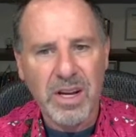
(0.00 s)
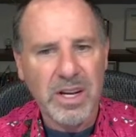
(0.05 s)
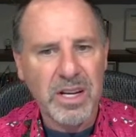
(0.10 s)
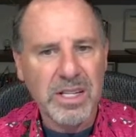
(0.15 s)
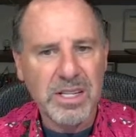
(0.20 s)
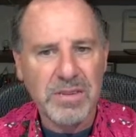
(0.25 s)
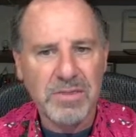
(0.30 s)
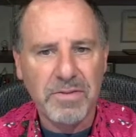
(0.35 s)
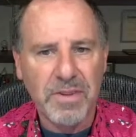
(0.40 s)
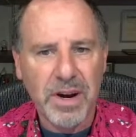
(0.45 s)

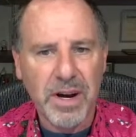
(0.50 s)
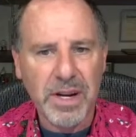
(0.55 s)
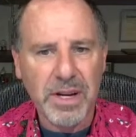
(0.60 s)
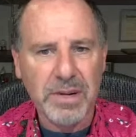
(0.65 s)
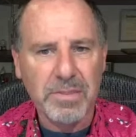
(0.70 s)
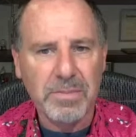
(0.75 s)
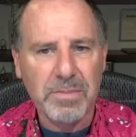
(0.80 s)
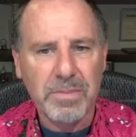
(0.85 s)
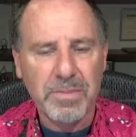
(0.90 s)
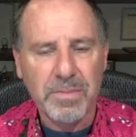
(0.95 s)
is a
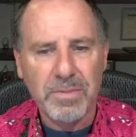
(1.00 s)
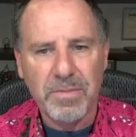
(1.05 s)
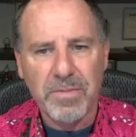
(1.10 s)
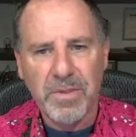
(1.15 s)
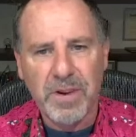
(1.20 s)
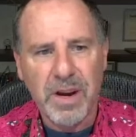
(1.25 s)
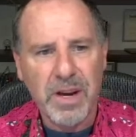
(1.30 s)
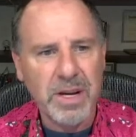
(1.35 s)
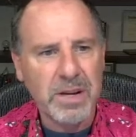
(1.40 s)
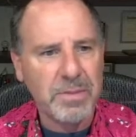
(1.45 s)
volume
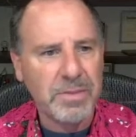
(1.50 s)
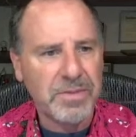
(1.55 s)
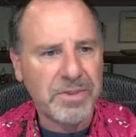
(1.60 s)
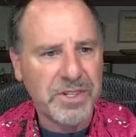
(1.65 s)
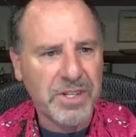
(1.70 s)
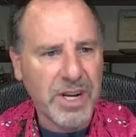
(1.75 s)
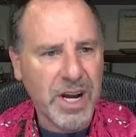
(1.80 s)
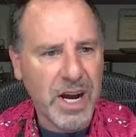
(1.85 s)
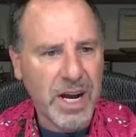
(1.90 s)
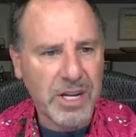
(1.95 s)
of
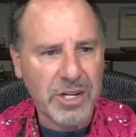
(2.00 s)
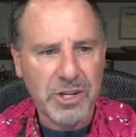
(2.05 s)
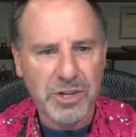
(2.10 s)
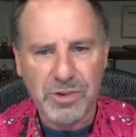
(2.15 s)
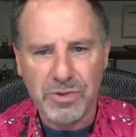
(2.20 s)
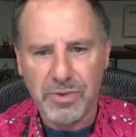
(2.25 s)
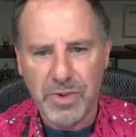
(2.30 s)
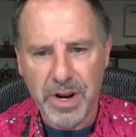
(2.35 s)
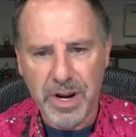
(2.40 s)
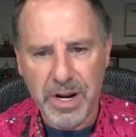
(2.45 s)
stock
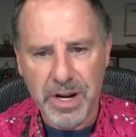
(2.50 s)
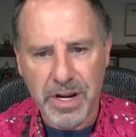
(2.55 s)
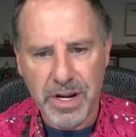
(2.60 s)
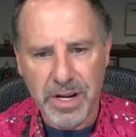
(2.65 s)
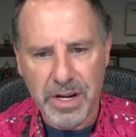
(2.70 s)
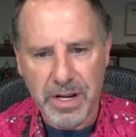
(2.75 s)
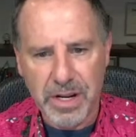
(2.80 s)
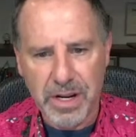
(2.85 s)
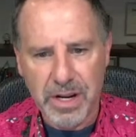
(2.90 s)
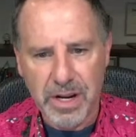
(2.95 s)

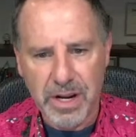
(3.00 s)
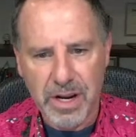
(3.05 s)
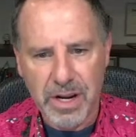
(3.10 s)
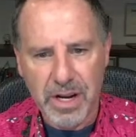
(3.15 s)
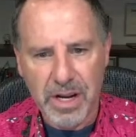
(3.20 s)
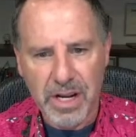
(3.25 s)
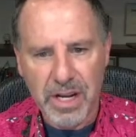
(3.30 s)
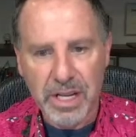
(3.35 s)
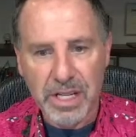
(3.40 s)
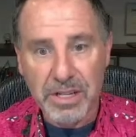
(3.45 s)
traded
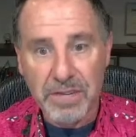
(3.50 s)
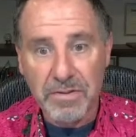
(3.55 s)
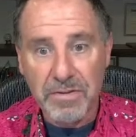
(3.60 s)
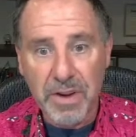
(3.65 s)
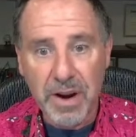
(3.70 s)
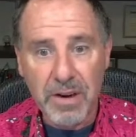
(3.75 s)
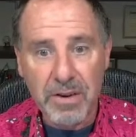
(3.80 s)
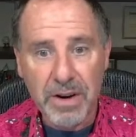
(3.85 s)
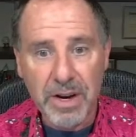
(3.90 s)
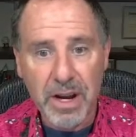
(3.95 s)
is
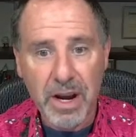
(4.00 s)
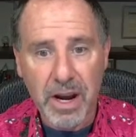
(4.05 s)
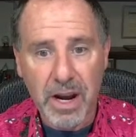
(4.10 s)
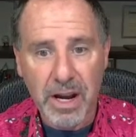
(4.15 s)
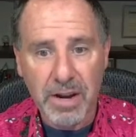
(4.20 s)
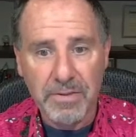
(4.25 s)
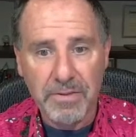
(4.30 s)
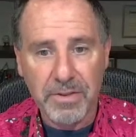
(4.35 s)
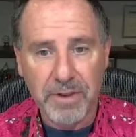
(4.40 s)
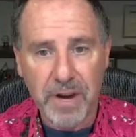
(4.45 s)
very
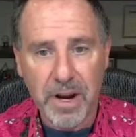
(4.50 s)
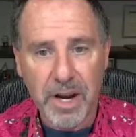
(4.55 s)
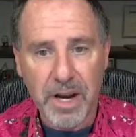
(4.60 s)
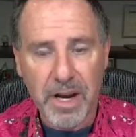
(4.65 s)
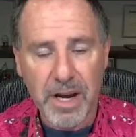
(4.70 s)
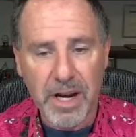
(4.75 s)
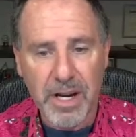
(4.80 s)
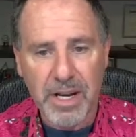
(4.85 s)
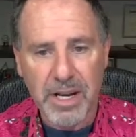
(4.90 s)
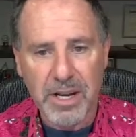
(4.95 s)
high for
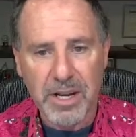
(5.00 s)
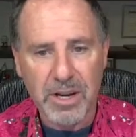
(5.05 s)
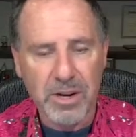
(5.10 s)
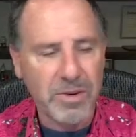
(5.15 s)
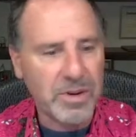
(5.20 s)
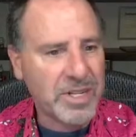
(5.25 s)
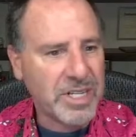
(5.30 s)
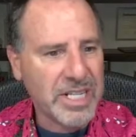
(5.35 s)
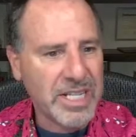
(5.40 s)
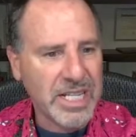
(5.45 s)

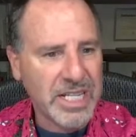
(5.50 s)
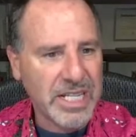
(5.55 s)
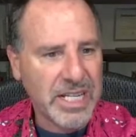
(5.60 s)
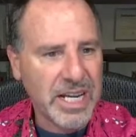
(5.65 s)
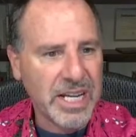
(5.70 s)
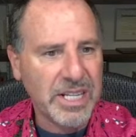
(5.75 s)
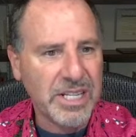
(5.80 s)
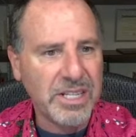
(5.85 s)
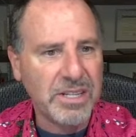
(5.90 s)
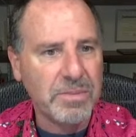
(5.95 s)
IonQ. It's in the
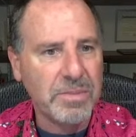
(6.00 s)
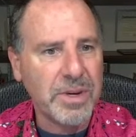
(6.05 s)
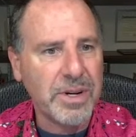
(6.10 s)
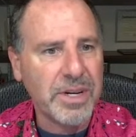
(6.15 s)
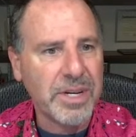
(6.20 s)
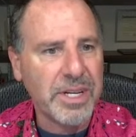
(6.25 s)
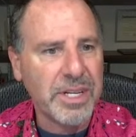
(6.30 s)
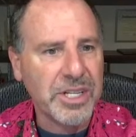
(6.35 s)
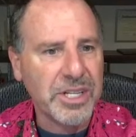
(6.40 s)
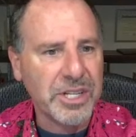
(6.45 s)
tens of
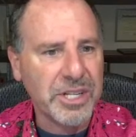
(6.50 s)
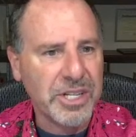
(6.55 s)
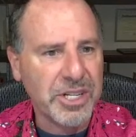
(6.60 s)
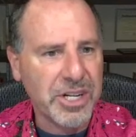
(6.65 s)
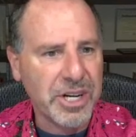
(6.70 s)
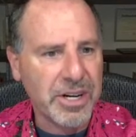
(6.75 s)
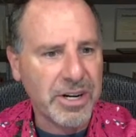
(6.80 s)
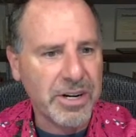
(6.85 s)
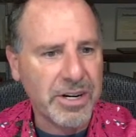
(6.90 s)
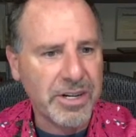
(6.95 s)
millions of
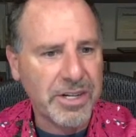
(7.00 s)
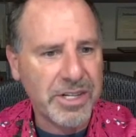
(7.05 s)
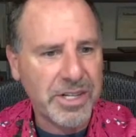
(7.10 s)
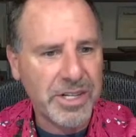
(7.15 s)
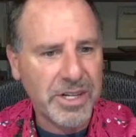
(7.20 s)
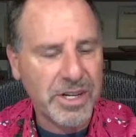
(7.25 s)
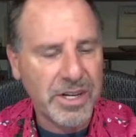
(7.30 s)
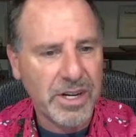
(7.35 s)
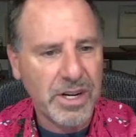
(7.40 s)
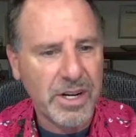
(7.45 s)

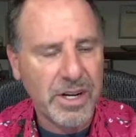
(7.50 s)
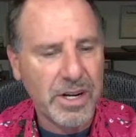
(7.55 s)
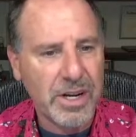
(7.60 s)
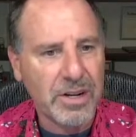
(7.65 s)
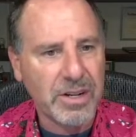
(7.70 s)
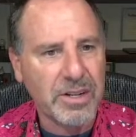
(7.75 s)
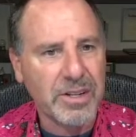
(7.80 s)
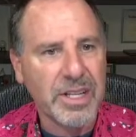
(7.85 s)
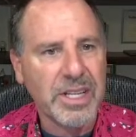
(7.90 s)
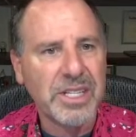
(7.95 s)
shares. Oh
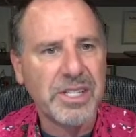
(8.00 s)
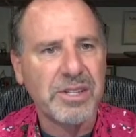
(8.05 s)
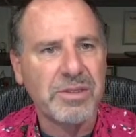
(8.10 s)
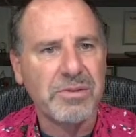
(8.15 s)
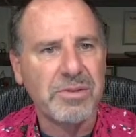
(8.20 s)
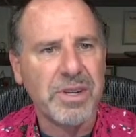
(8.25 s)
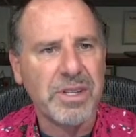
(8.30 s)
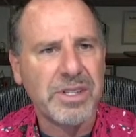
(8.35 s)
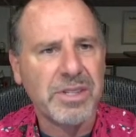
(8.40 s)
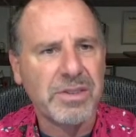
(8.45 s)
no, that's the
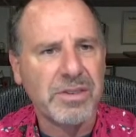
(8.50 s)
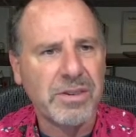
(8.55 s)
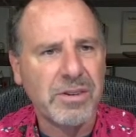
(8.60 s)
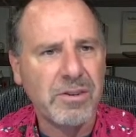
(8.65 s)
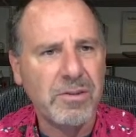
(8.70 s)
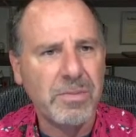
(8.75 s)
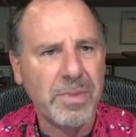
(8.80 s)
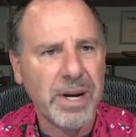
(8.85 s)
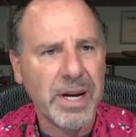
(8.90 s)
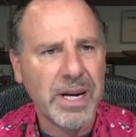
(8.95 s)
Russell.
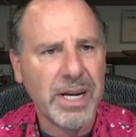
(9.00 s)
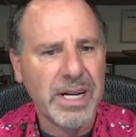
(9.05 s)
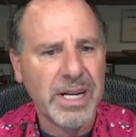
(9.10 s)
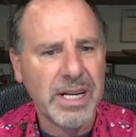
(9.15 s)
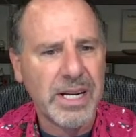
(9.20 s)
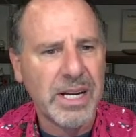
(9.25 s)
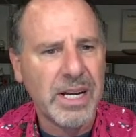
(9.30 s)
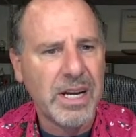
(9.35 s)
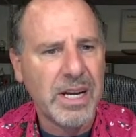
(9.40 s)
Go back.